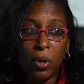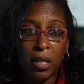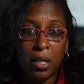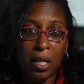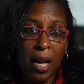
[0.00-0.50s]

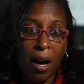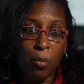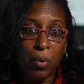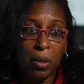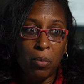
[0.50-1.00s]
We see
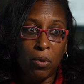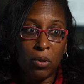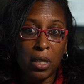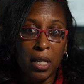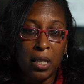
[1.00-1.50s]
how
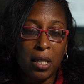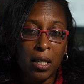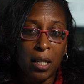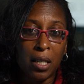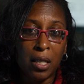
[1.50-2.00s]
people need to
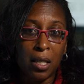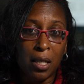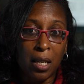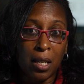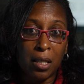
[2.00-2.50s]
get the
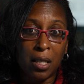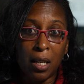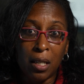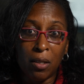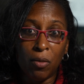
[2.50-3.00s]
things
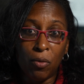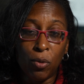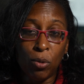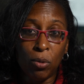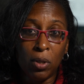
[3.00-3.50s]
they need:
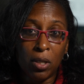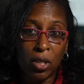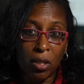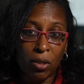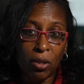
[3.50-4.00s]
food,
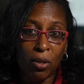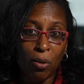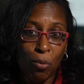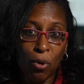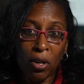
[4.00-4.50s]
shelter,
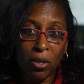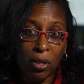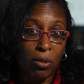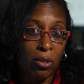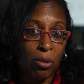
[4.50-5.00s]
water.
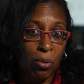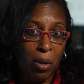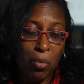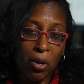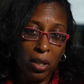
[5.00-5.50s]
Those are three
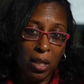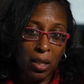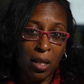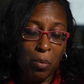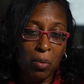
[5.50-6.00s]
important
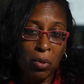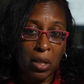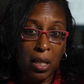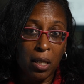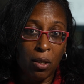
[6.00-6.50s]
things that people
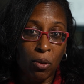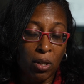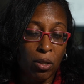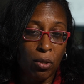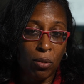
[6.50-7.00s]
need in
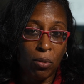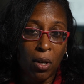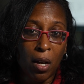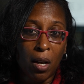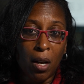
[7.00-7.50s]
order to
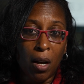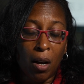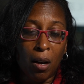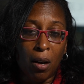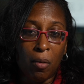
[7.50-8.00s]

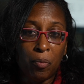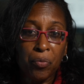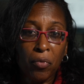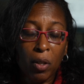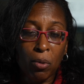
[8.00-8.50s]

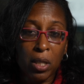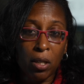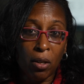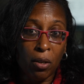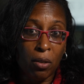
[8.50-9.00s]

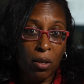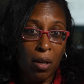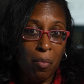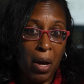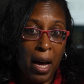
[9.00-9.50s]

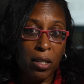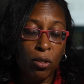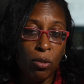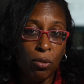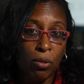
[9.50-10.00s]
return back
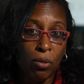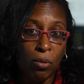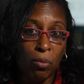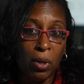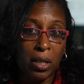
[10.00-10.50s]
to
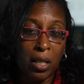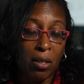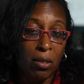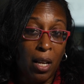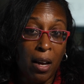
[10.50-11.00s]
what
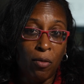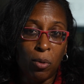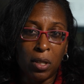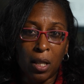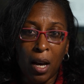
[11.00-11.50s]
their life
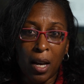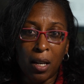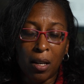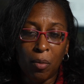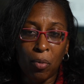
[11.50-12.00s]
was
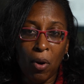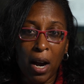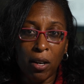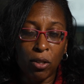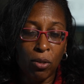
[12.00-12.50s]
like
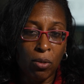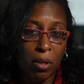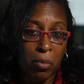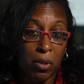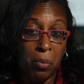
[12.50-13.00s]
prior to
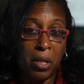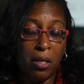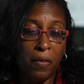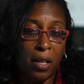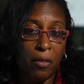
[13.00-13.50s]
the
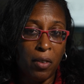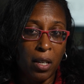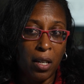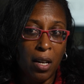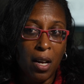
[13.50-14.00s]
specific event.